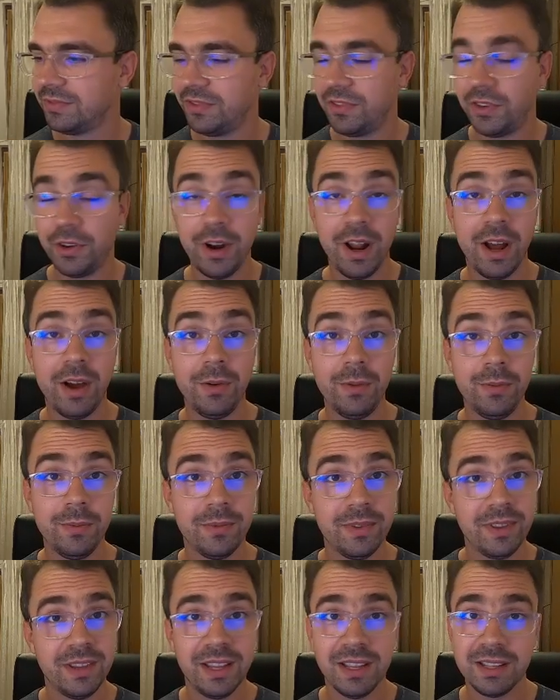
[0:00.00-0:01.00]
For now,
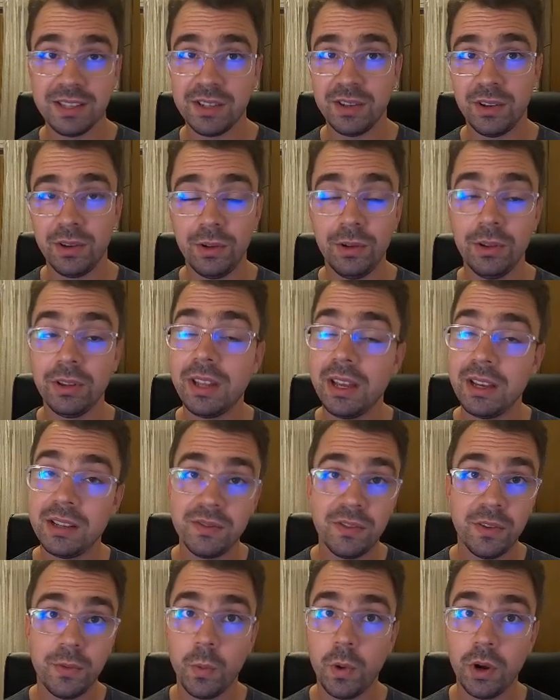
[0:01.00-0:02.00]
that's all. Thanks
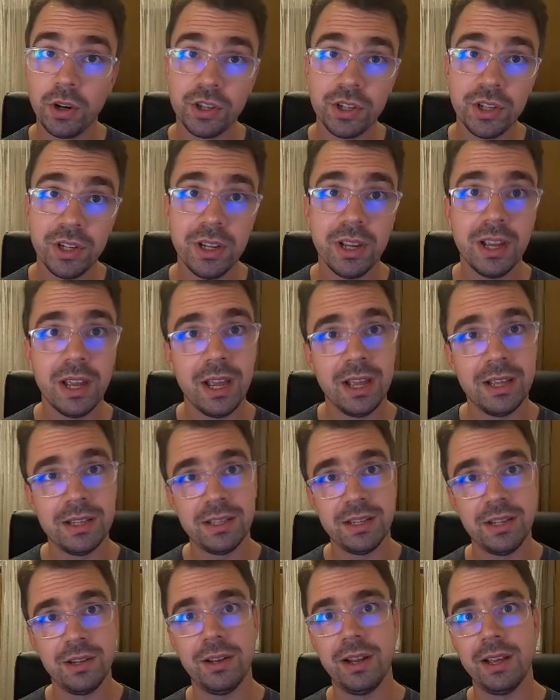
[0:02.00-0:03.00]
for watching and
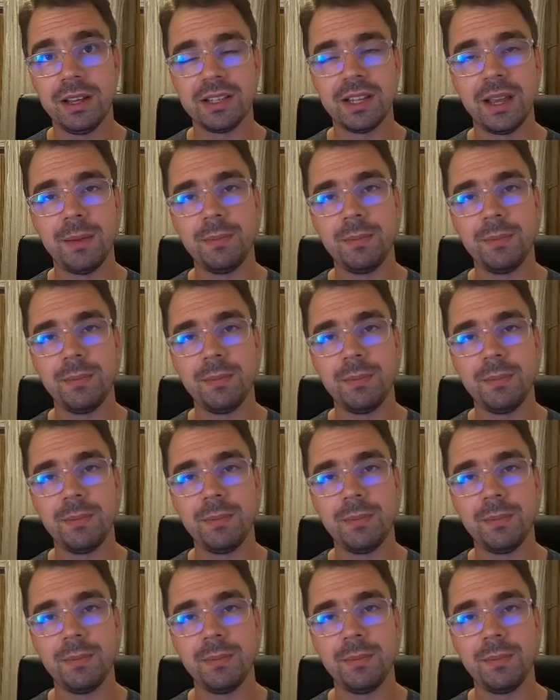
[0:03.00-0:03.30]
see you next